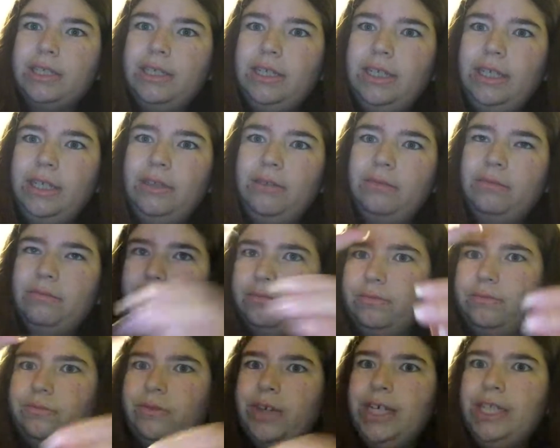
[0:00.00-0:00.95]
he
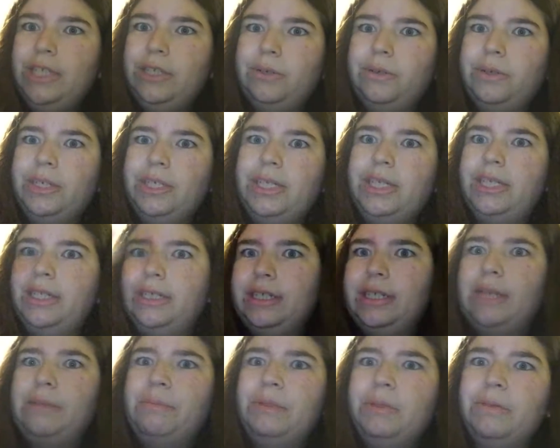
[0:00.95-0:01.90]
rides his horse in,
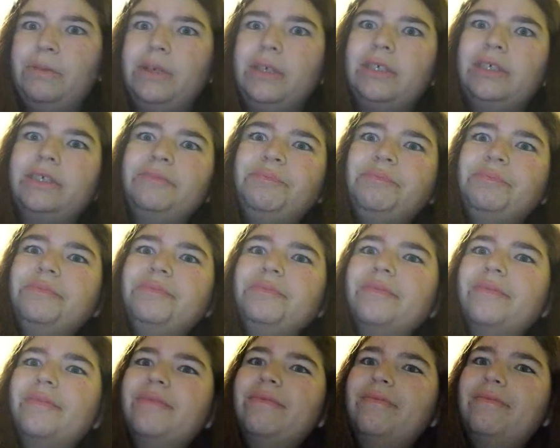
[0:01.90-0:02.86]
climbs the wall,
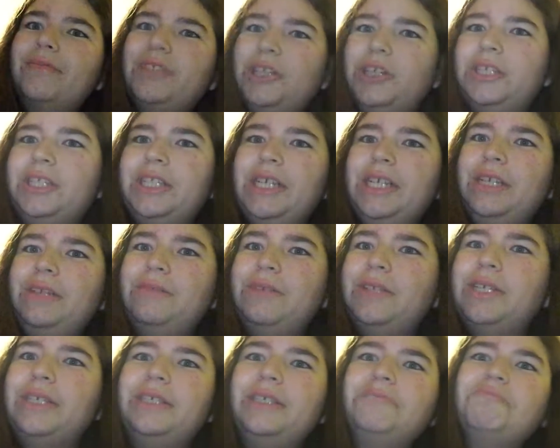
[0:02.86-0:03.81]
starts singing
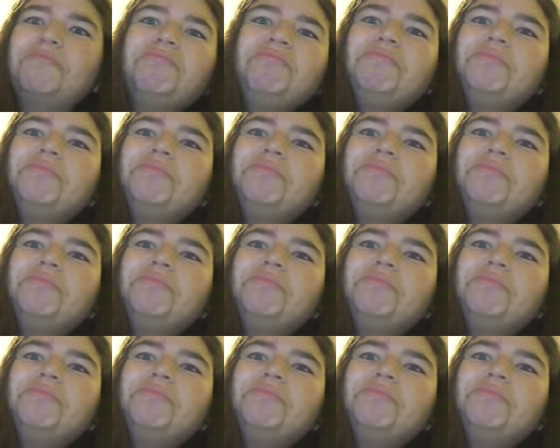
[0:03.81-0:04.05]
with her.